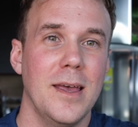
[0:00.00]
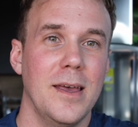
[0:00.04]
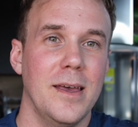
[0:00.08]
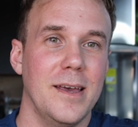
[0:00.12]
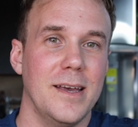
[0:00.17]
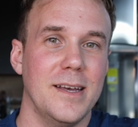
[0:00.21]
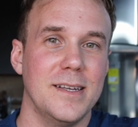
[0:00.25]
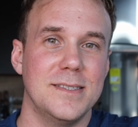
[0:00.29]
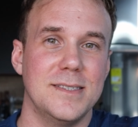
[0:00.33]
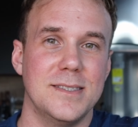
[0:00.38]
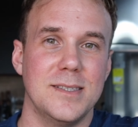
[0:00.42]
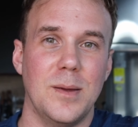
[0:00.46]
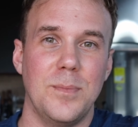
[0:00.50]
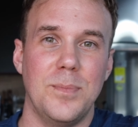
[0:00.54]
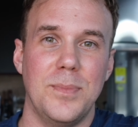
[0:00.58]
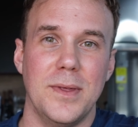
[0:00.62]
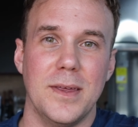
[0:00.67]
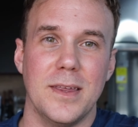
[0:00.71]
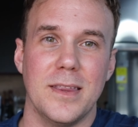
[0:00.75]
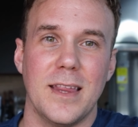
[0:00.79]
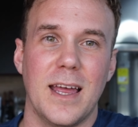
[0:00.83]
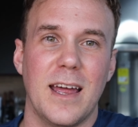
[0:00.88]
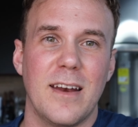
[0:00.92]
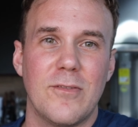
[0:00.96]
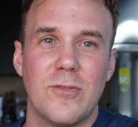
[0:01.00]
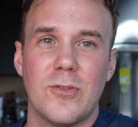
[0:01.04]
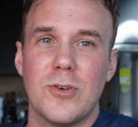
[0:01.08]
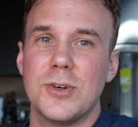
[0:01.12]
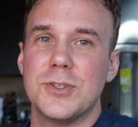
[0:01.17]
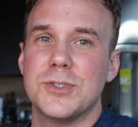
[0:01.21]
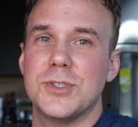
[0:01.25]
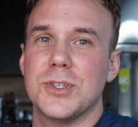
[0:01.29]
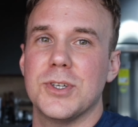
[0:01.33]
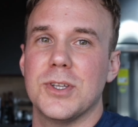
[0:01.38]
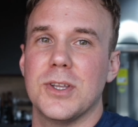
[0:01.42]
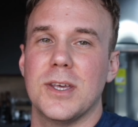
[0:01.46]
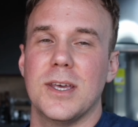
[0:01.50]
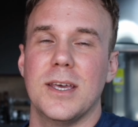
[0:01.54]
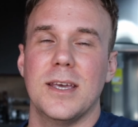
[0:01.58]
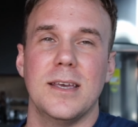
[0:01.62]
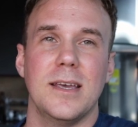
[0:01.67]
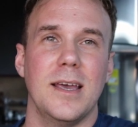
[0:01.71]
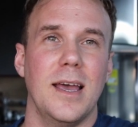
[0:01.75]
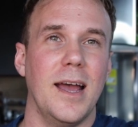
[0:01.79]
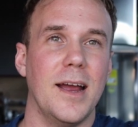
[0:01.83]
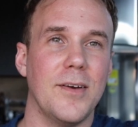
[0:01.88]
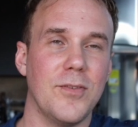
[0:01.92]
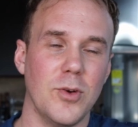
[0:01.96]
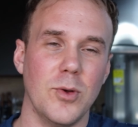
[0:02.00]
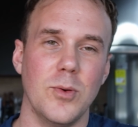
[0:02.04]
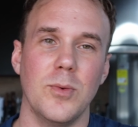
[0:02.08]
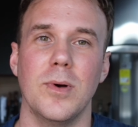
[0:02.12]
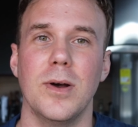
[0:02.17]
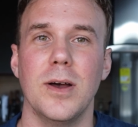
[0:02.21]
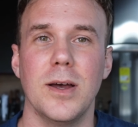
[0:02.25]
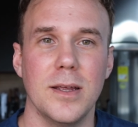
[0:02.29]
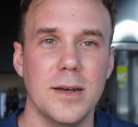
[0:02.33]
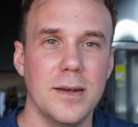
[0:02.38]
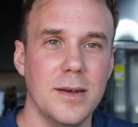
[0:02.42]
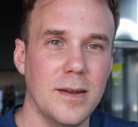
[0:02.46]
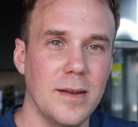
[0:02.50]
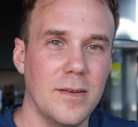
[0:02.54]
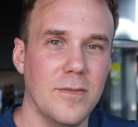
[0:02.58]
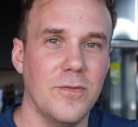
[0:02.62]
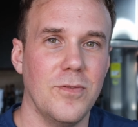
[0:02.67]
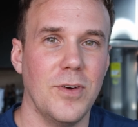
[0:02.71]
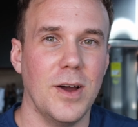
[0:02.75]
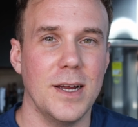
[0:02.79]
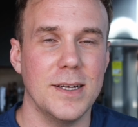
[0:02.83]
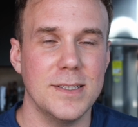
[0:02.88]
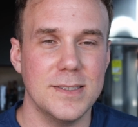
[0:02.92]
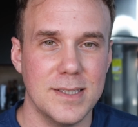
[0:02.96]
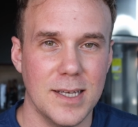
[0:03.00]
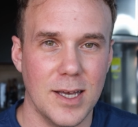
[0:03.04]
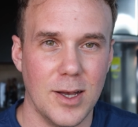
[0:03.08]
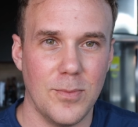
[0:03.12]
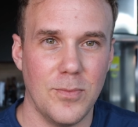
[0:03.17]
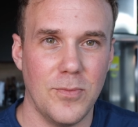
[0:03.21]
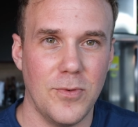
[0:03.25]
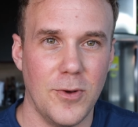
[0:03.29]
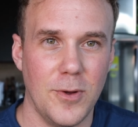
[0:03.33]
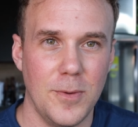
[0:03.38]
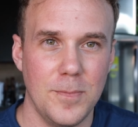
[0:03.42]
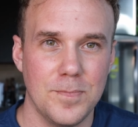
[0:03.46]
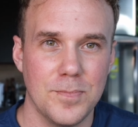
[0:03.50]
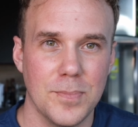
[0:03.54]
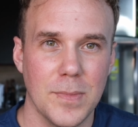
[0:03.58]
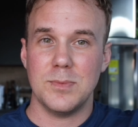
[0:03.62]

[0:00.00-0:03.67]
It's something that virtually everyone finds helpful.